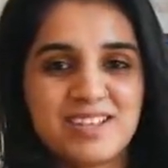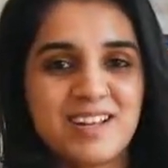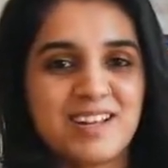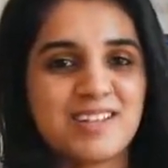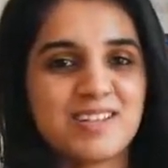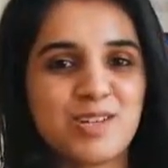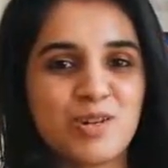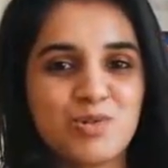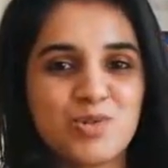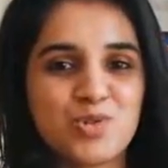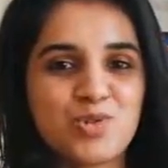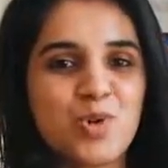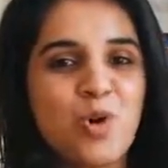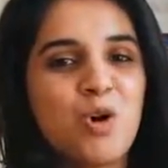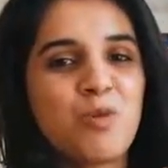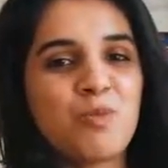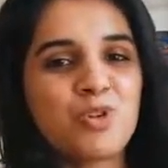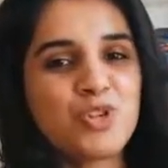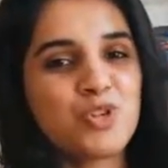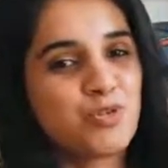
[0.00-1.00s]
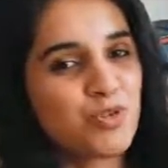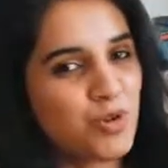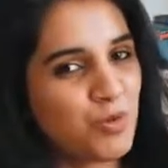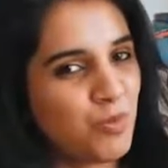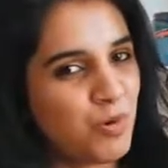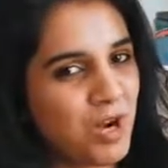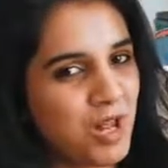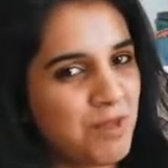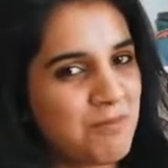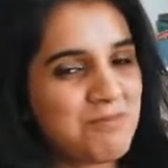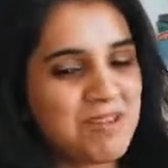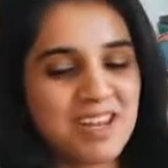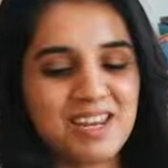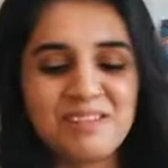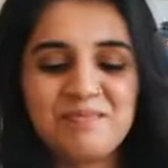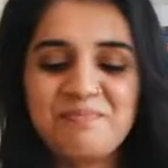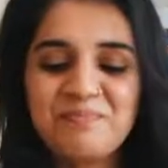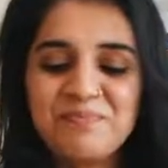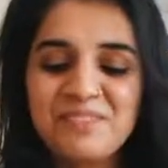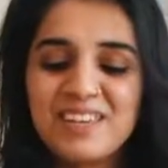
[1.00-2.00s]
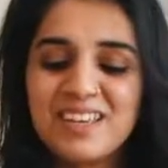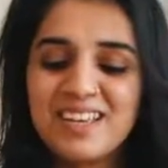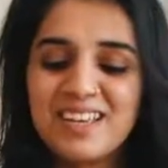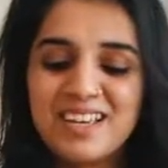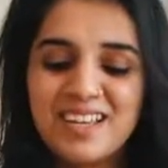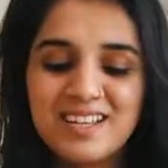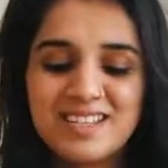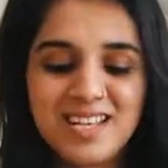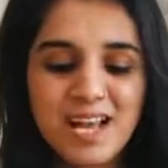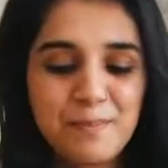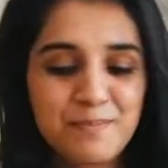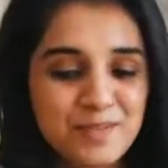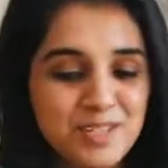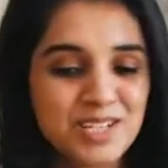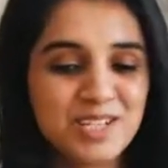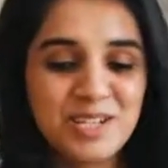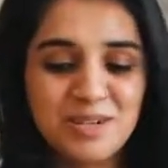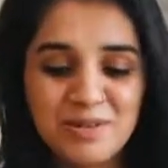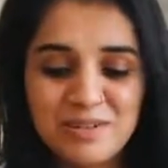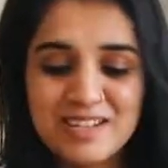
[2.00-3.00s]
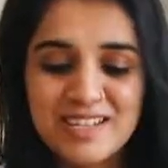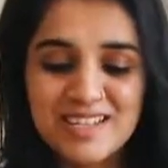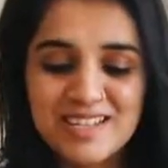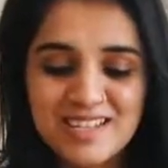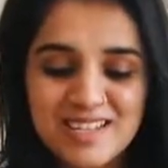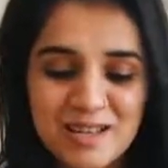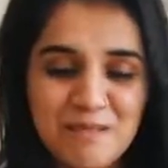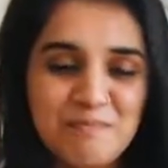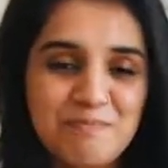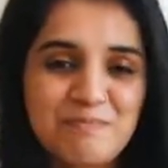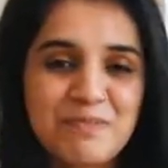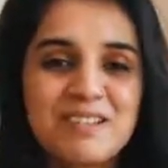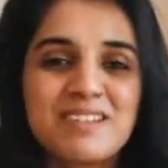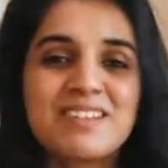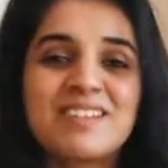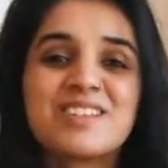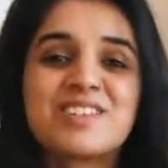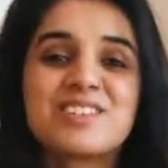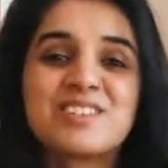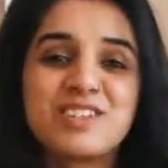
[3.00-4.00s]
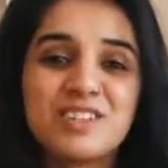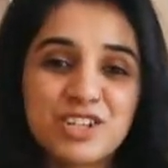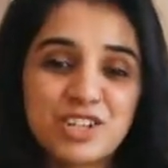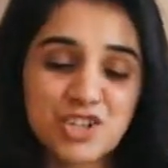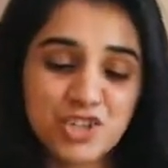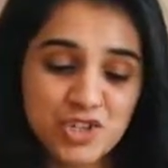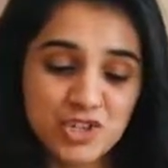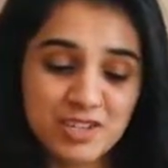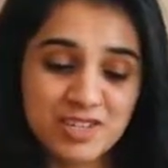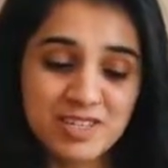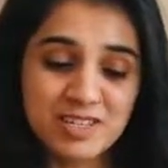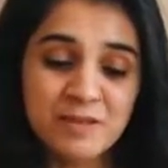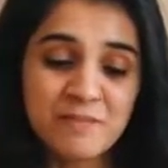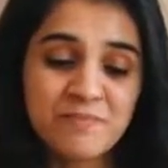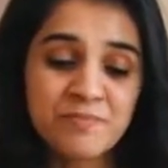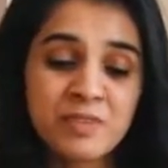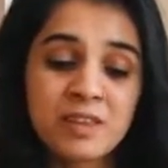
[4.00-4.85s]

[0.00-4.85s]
That sounds wrong, but you know what I mean. It's absolutely simple, it's delicious.